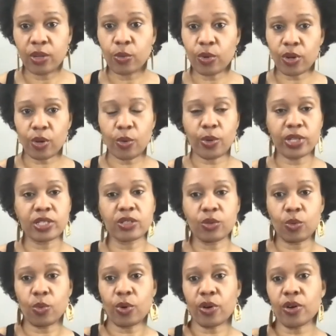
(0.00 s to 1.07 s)
We're going to
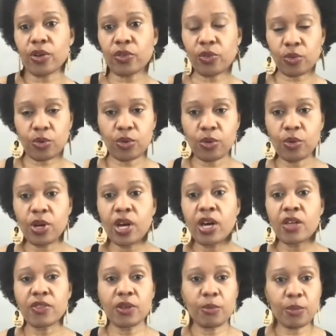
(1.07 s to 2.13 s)
work through
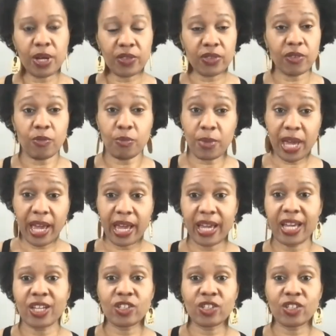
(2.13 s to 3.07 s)
the month of May,